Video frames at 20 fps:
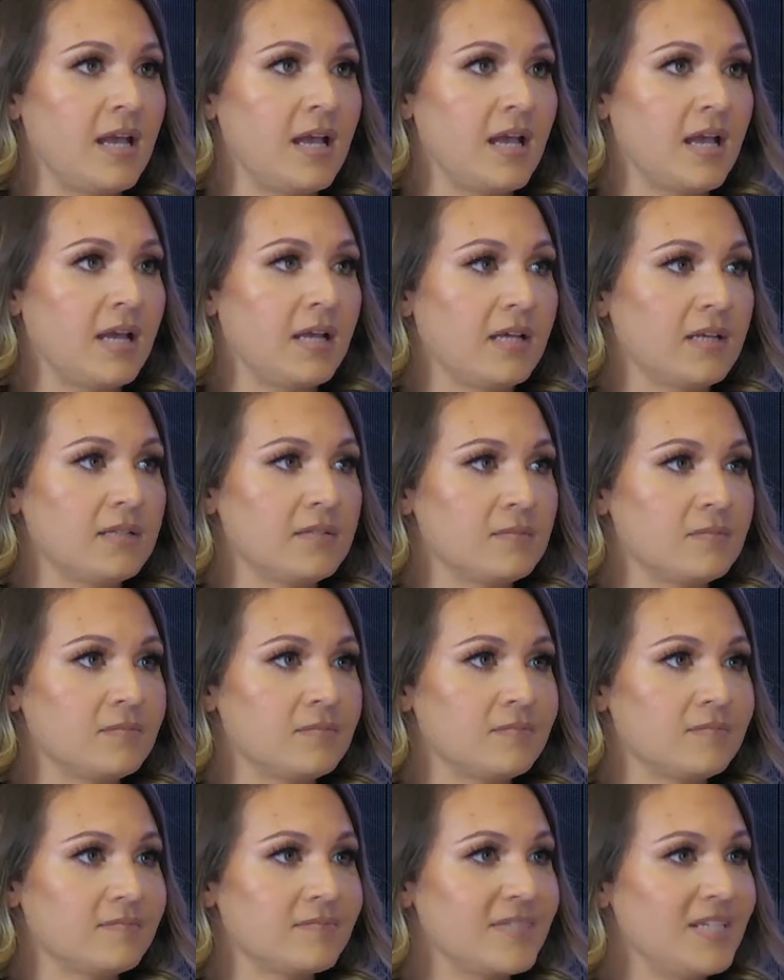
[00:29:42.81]

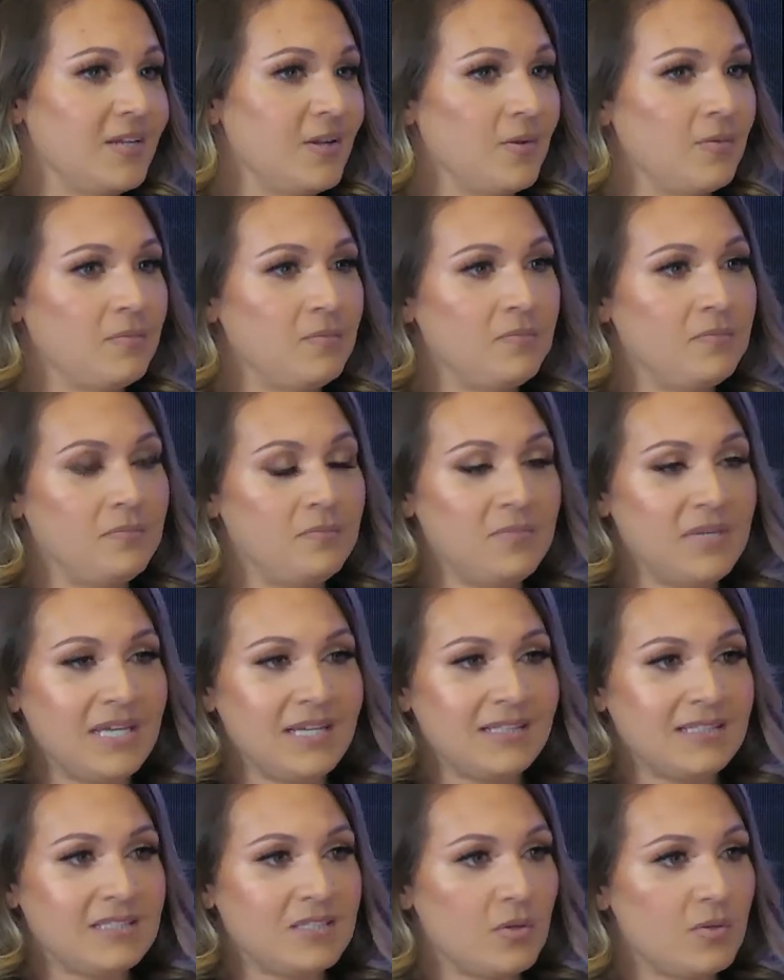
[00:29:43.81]
and,
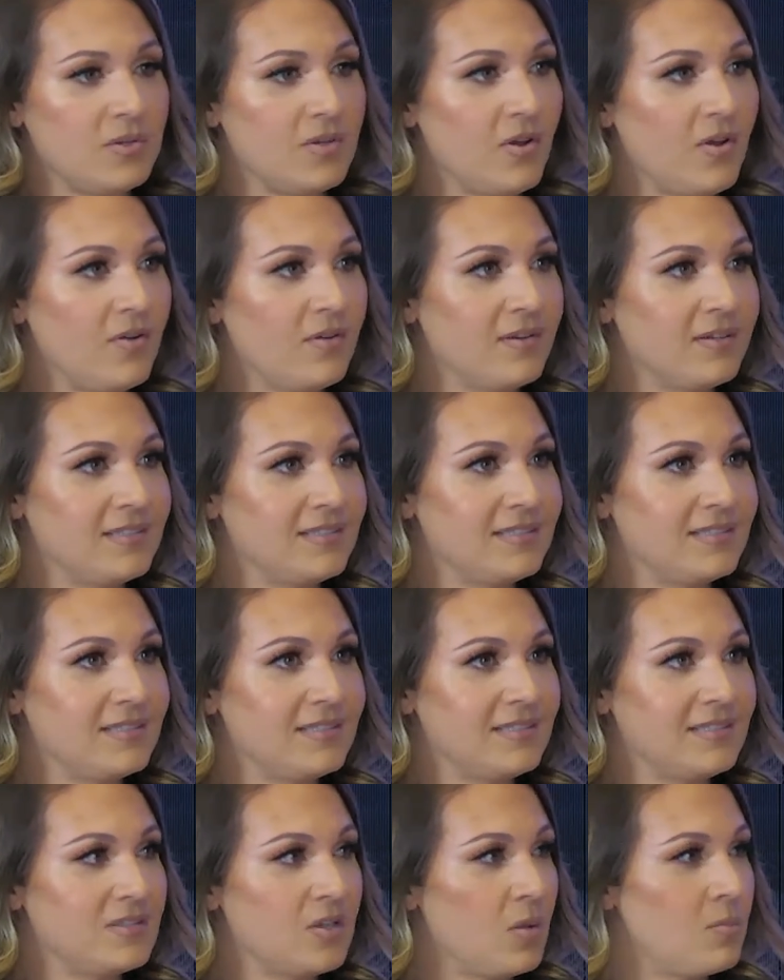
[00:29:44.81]
being so young,
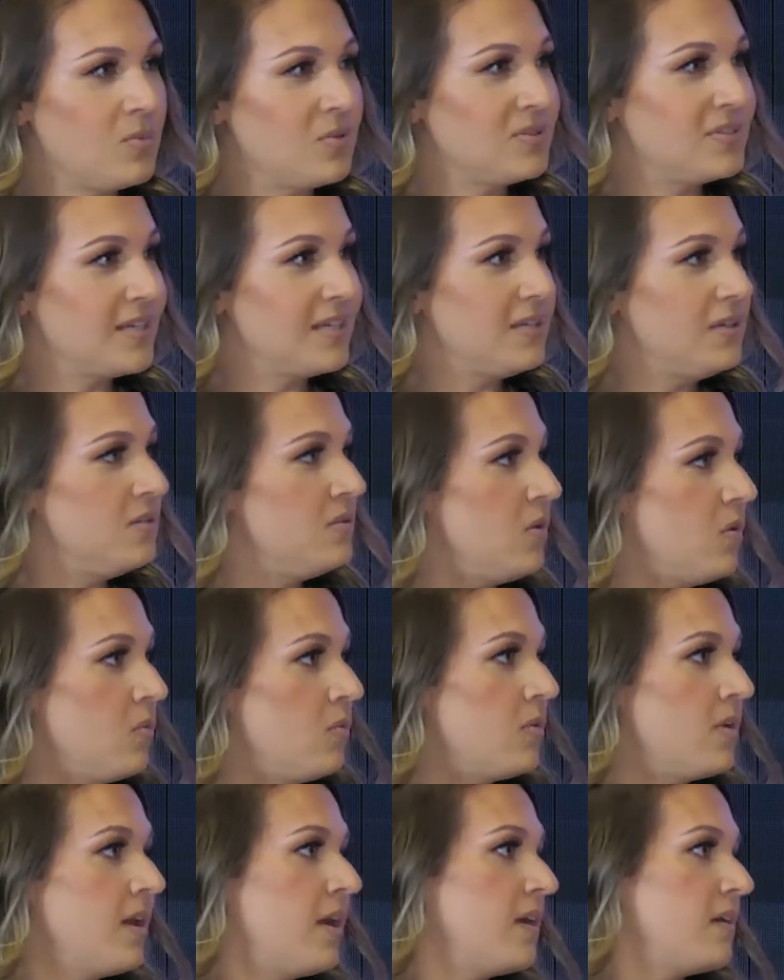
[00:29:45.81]
it's almost like you don't
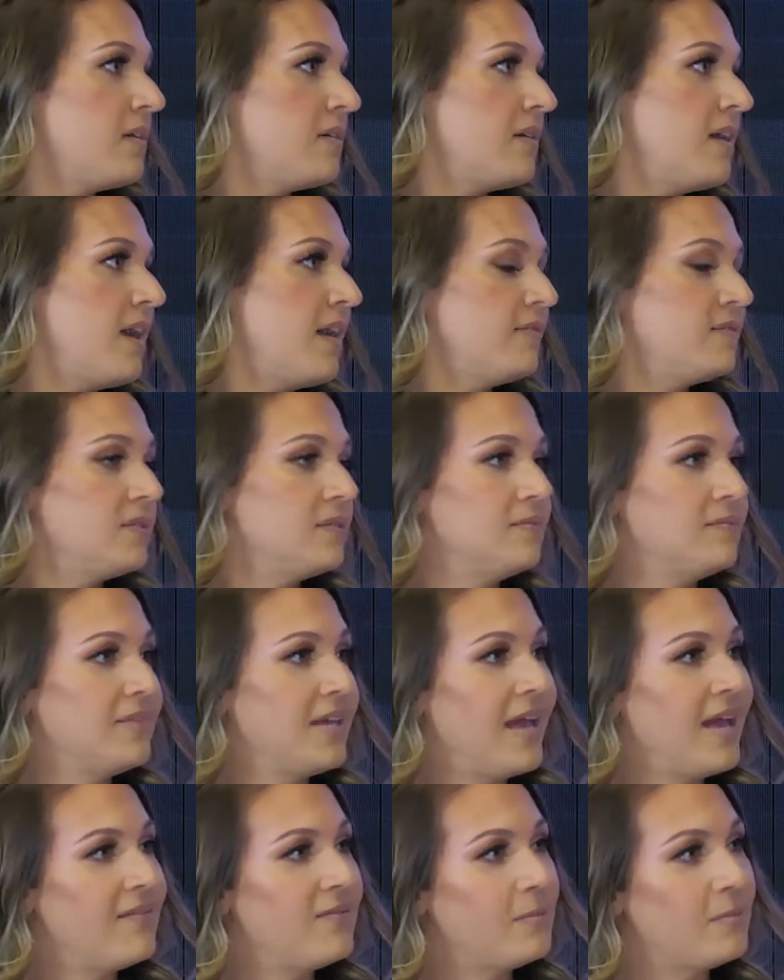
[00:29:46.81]
want to
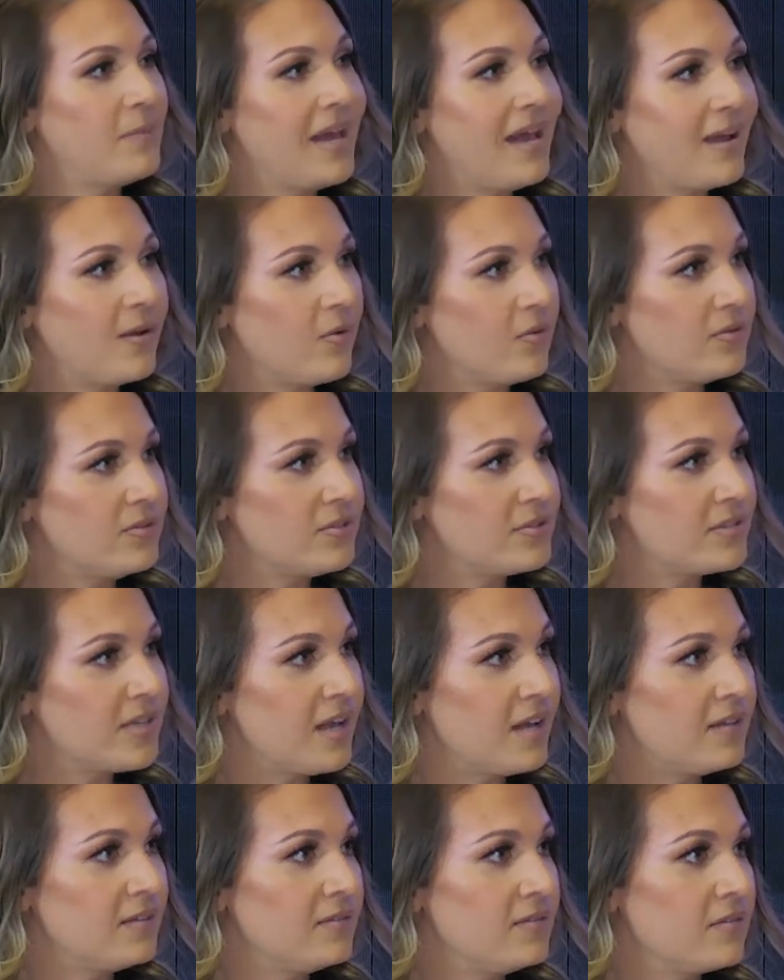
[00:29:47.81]
have a bag on your
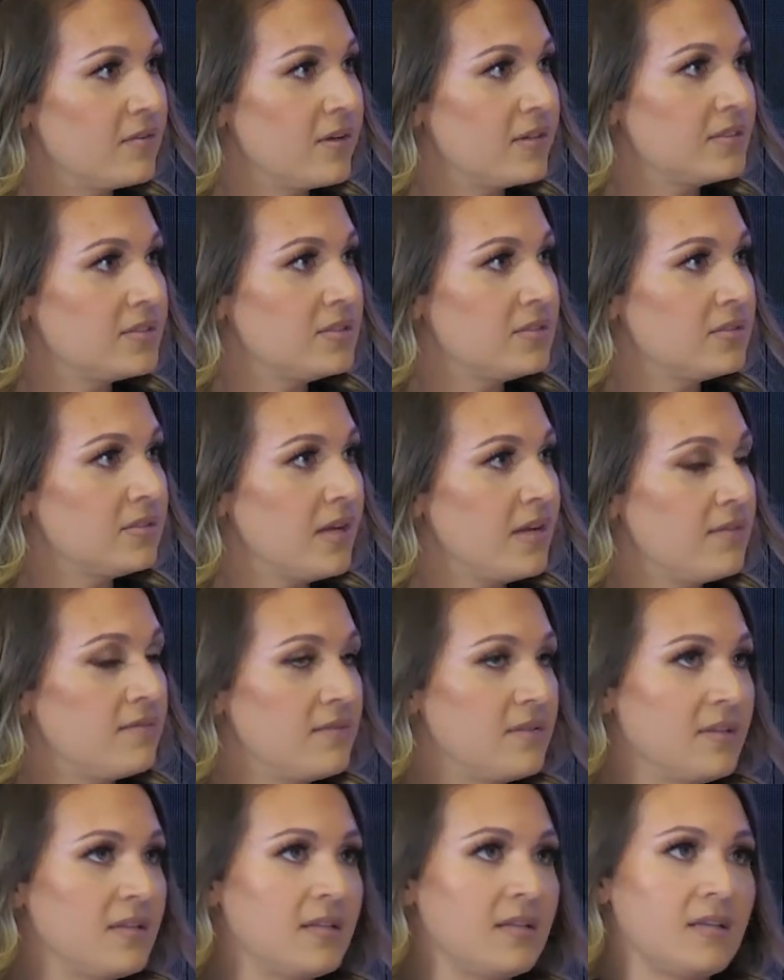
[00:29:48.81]
side the rest of your life.
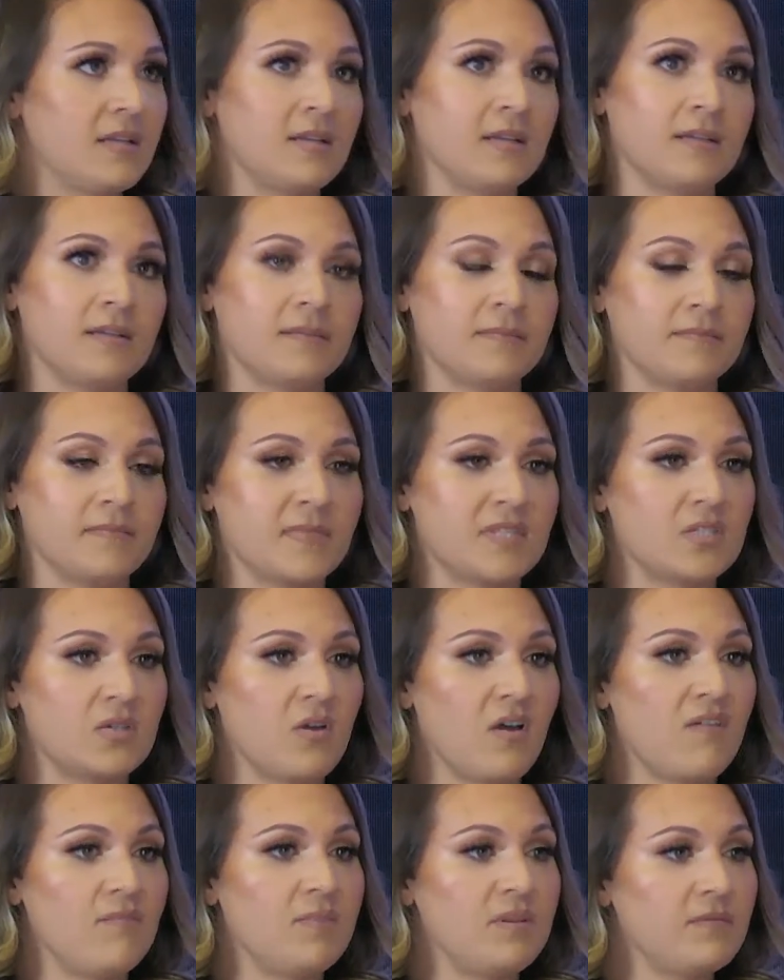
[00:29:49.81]
And so
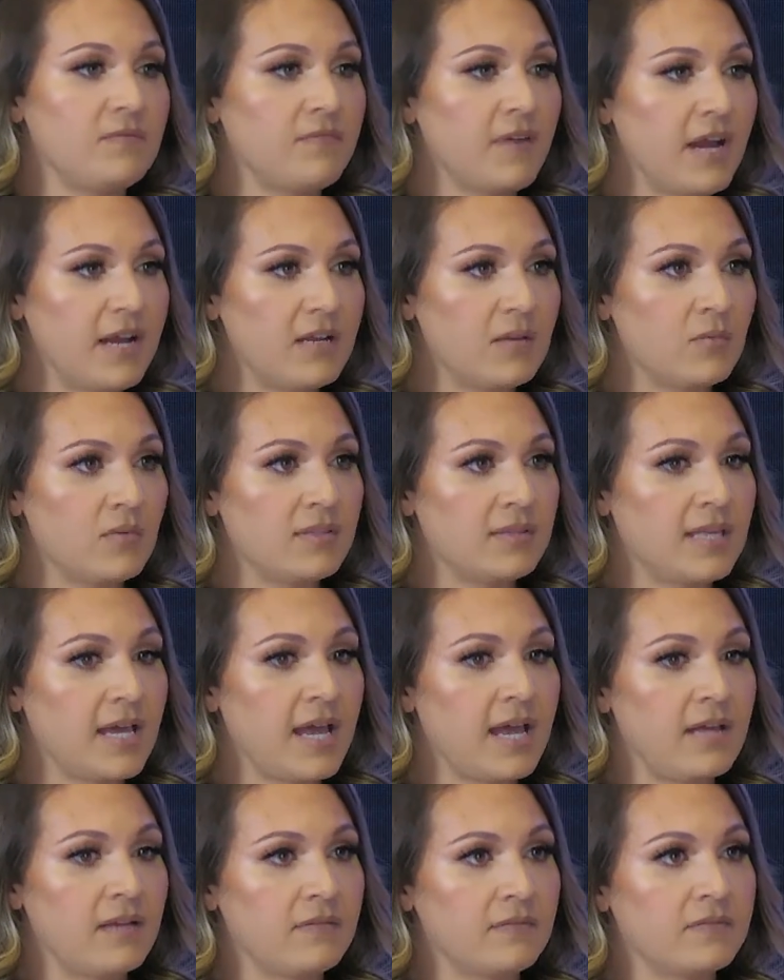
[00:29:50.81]
I've been fighting with
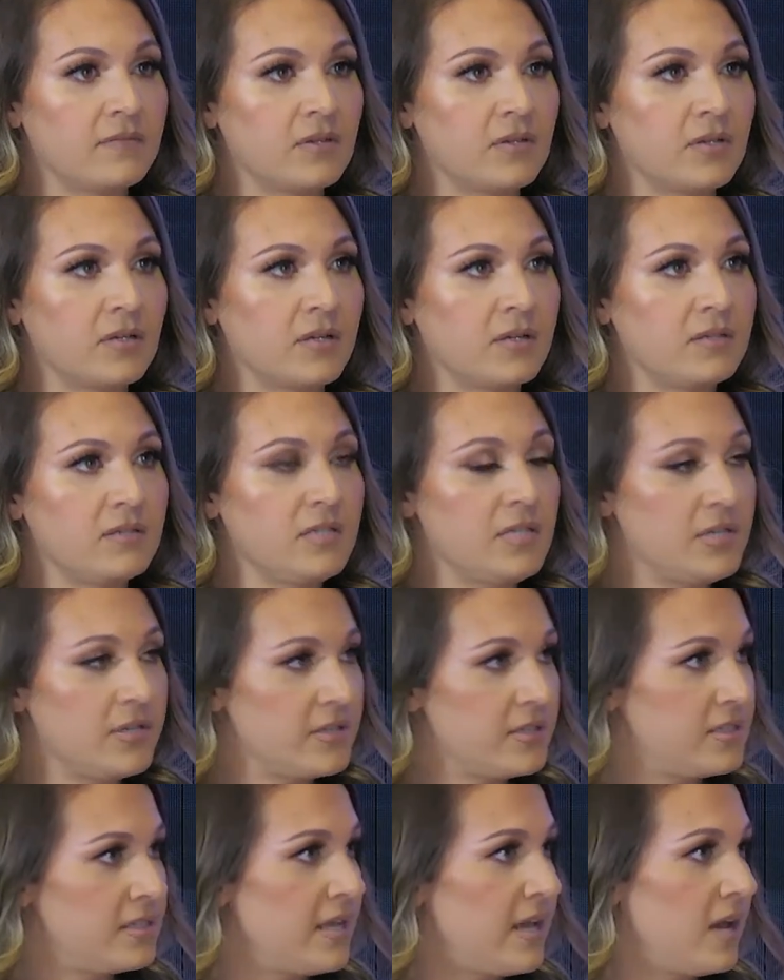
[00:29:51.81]
that for
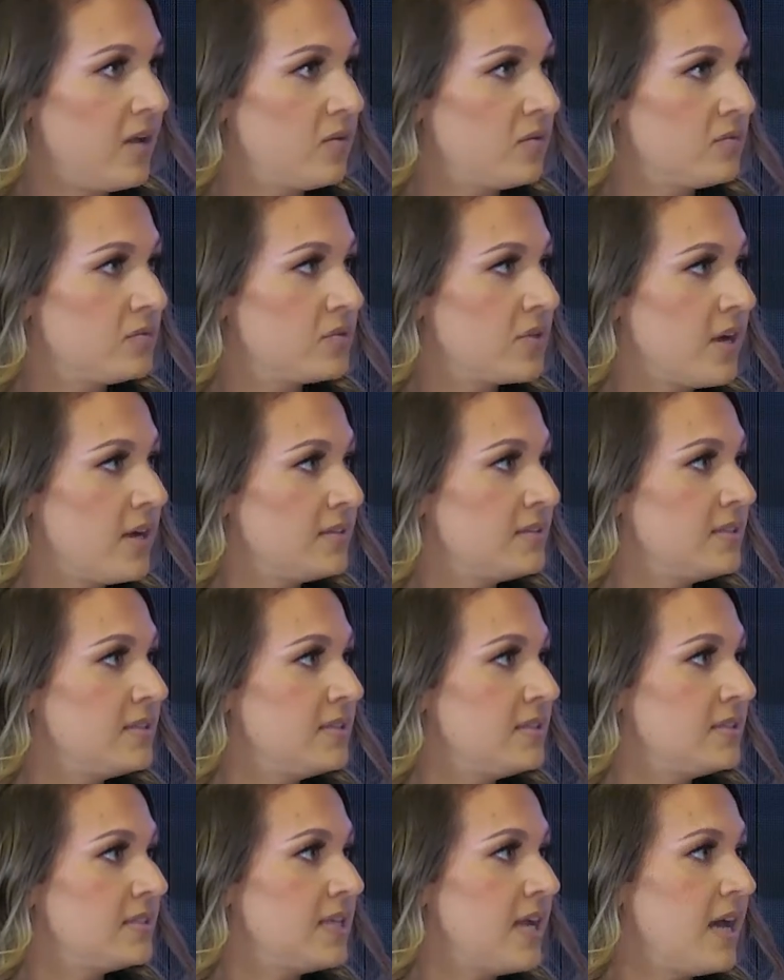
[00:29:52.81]
years now, trying to
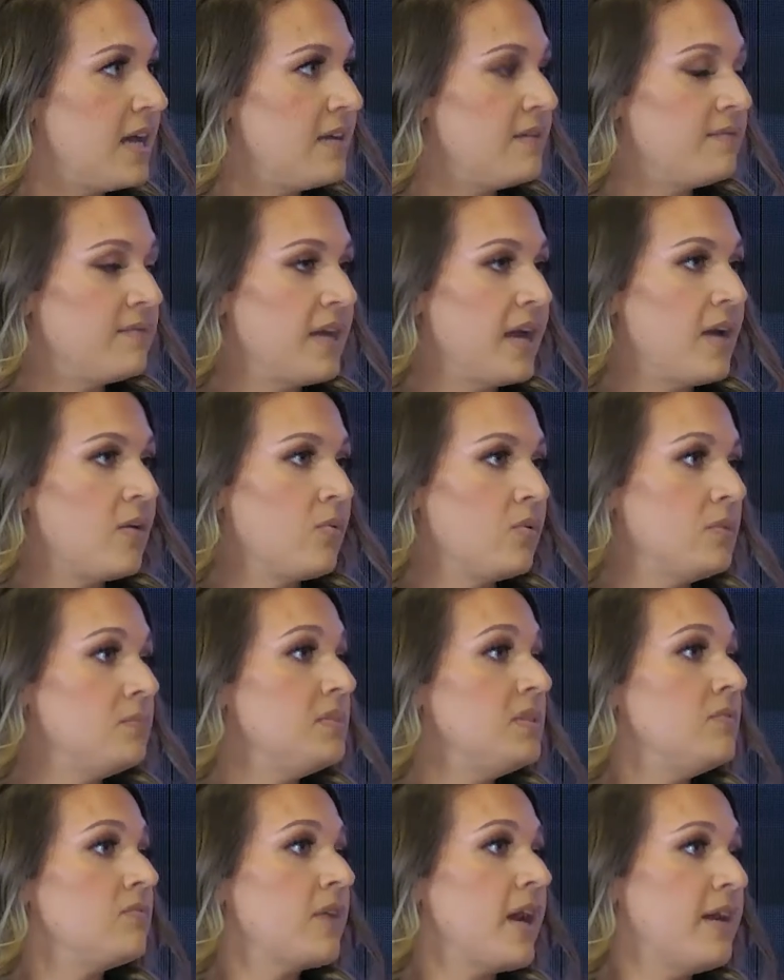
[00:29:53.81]
decide if that would
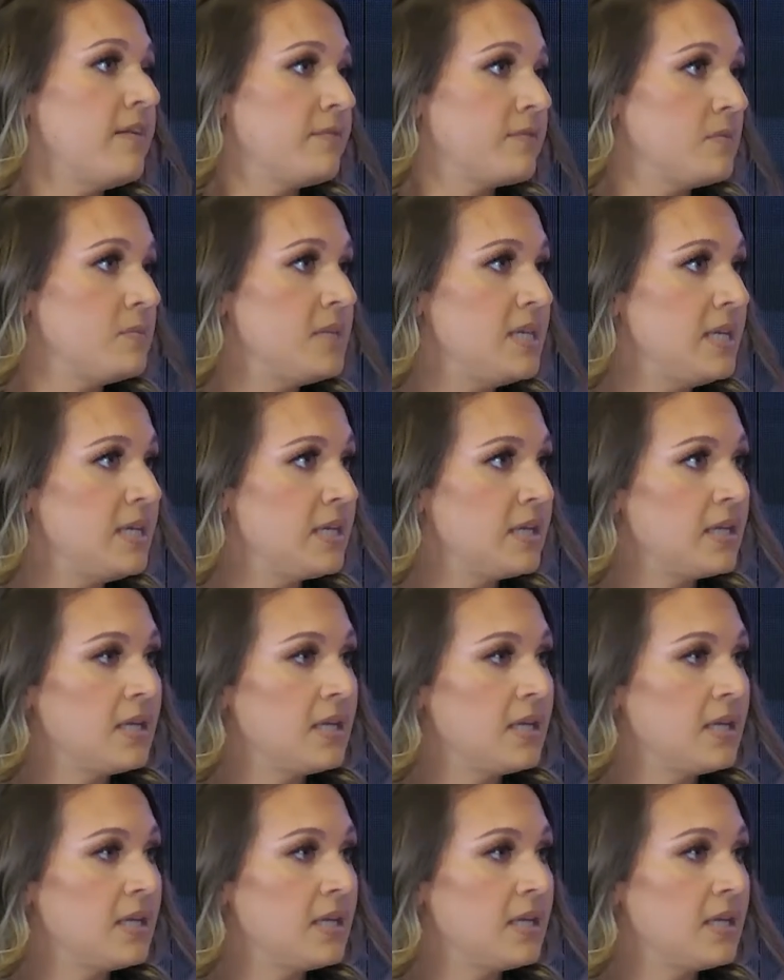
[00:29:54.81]
be right for me.